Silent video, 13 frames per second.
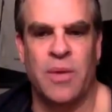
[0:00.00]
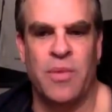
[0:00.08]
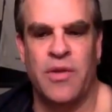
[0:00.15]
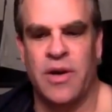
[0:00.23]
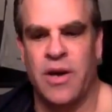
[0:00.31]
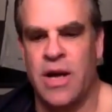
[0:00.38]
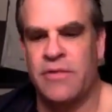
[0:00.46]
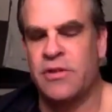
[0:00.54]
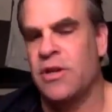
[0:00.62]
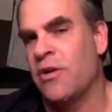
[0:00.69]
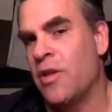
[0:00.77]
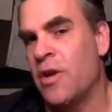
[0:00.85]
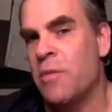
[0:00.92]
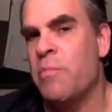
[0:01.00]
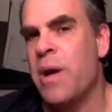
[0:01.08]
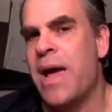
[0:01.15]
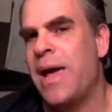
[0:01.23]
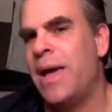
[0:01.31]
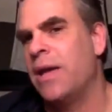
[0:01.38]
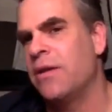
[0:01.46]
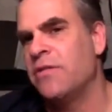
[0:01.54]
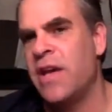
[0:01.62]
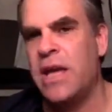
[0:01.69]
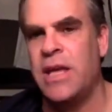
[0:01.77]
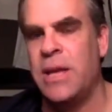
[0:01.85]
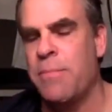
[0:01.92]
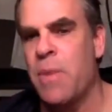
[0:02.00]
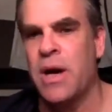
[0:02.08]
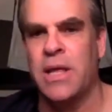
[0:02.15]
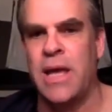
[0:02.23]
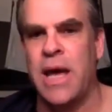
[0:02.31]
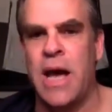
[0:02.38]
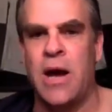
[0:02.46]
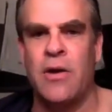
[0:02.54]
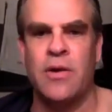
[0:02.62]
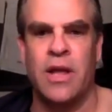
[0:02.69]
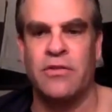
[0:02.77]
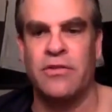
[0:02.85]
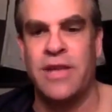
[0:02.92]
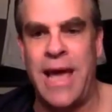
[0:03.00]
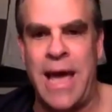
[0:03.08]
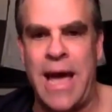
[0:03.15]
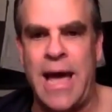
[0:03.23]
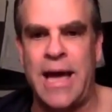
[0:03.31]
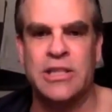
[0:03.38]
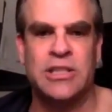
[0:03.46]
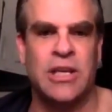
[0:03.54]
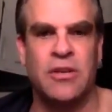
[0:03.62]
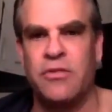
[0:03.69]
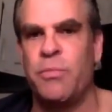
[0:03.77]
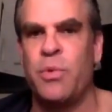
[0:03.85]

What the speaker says: I mean, they're going to have to go to their bank and take money out as cash and